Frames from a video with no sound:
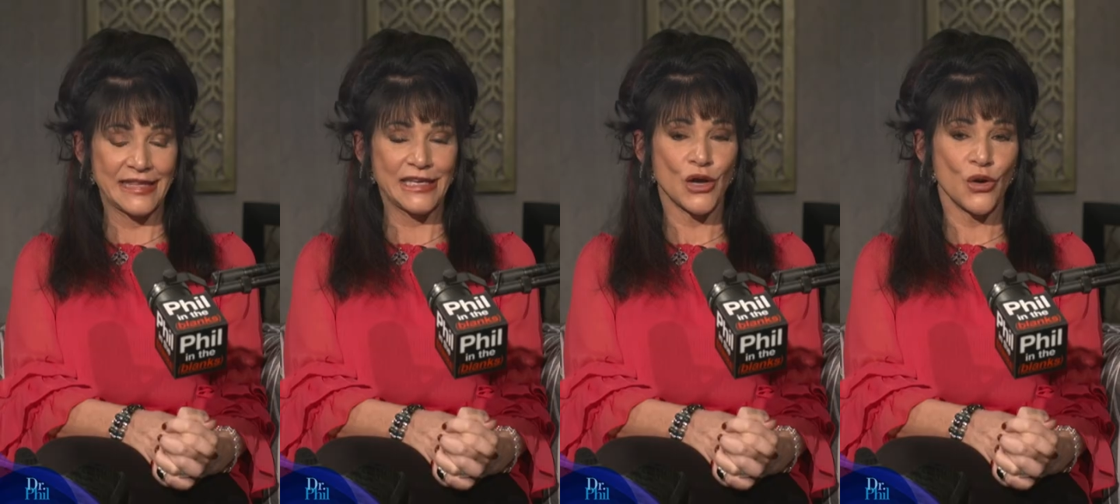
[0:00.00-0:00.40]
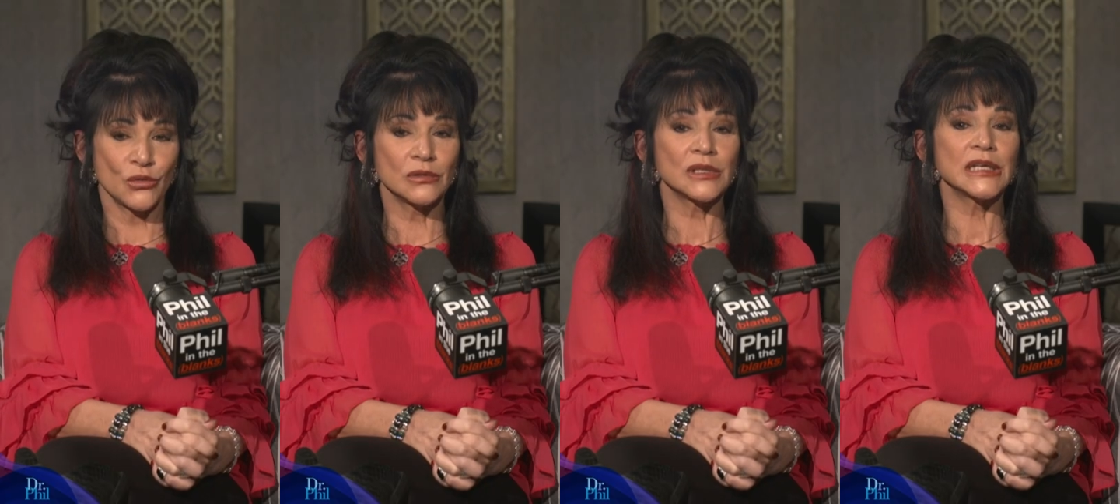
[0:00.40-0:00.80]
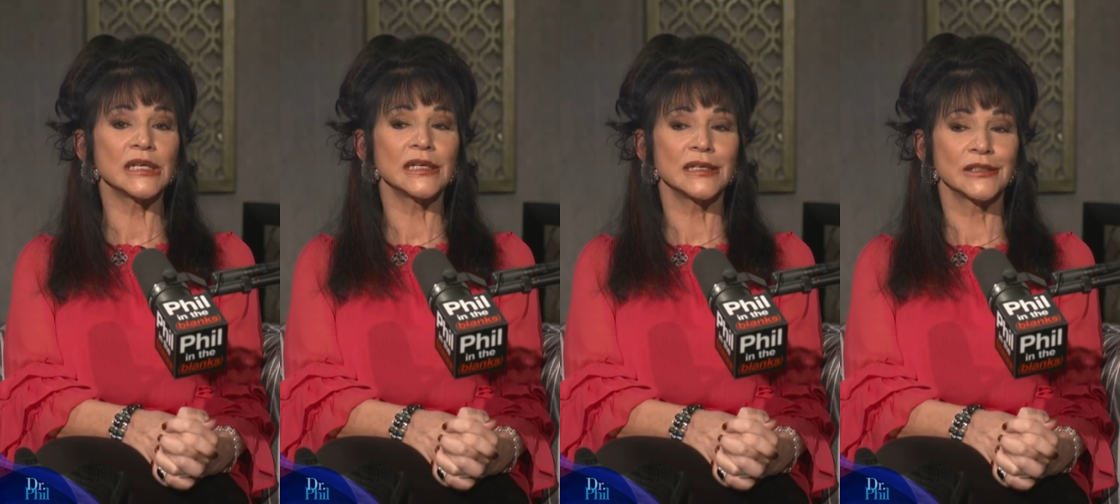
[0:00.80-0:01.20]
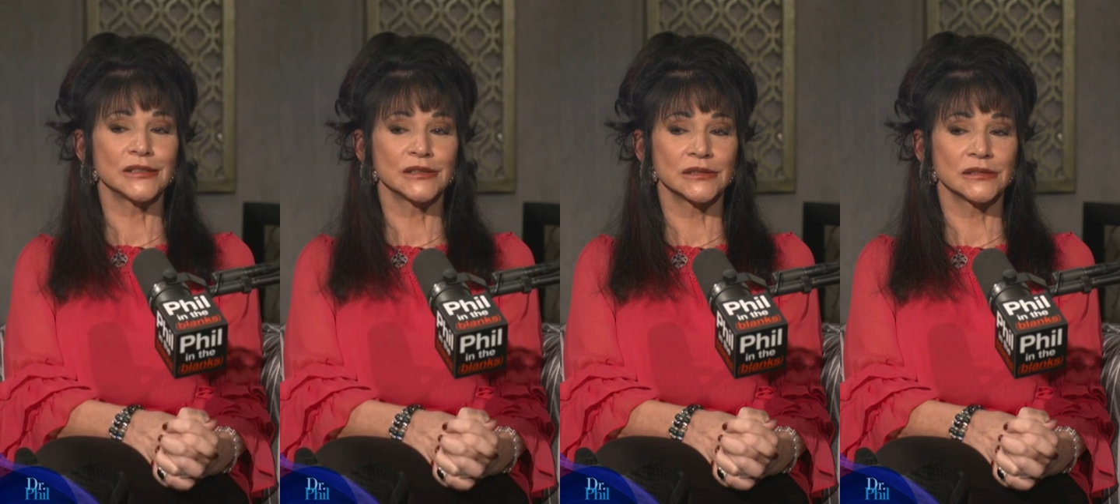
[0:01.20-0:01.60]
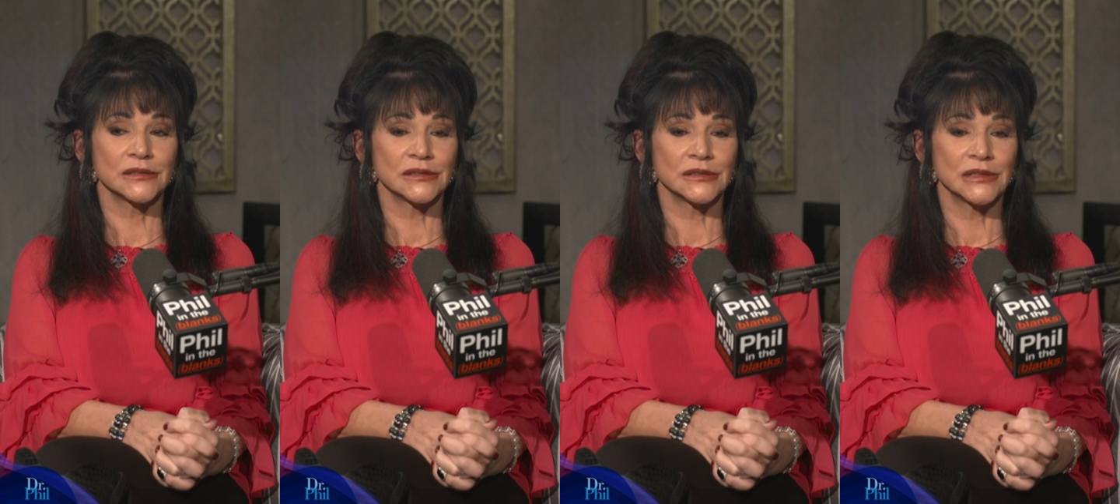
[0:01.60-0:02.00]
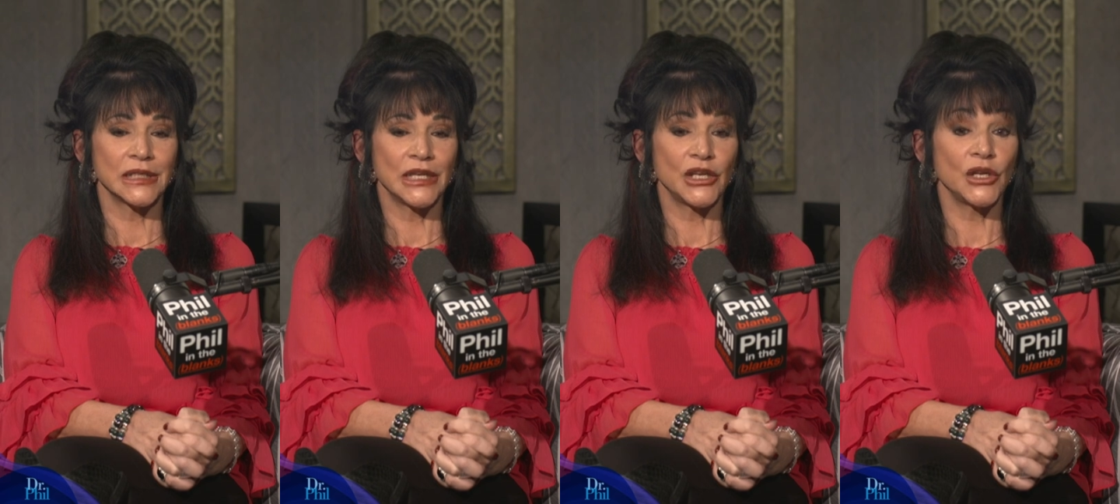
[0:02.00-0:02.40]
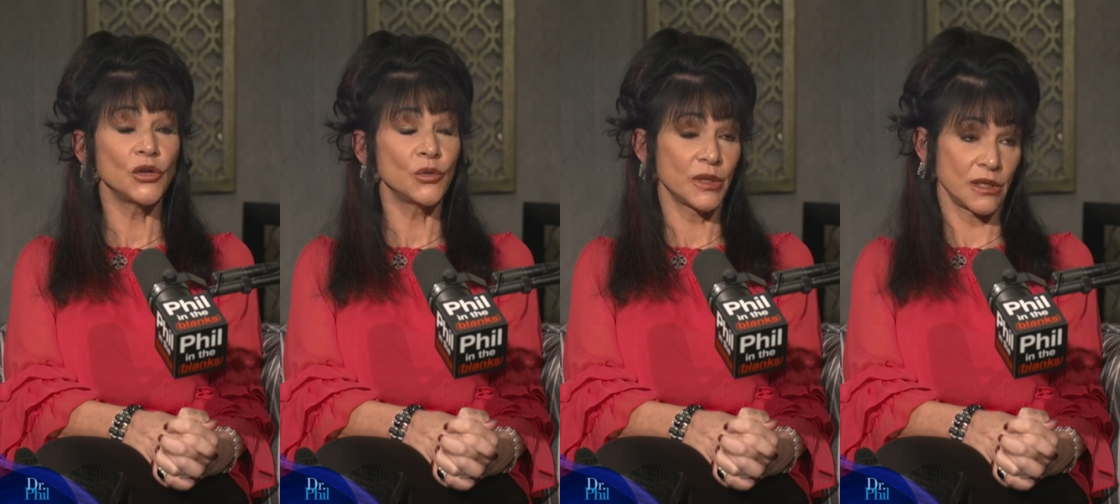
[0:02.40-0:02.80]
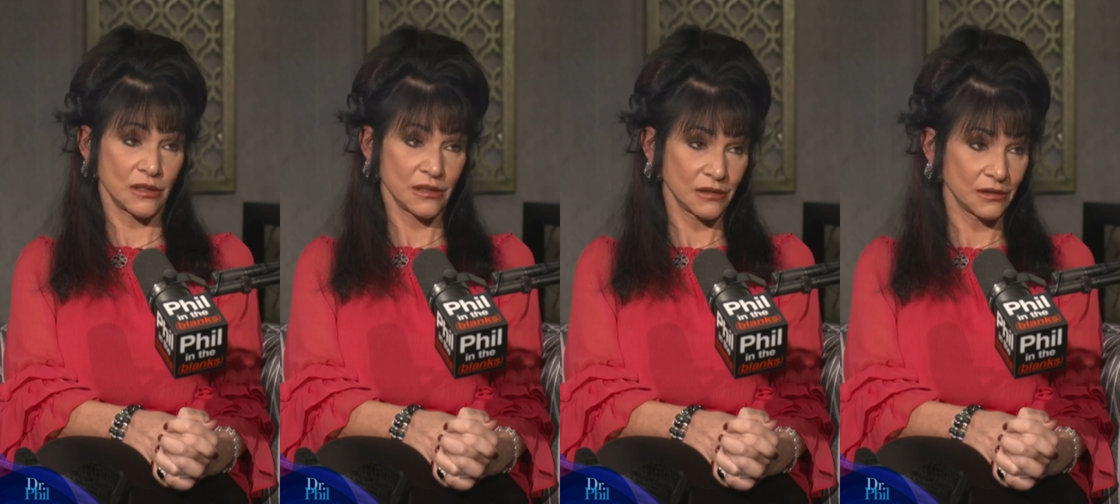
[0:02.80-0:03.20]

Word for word: The only human,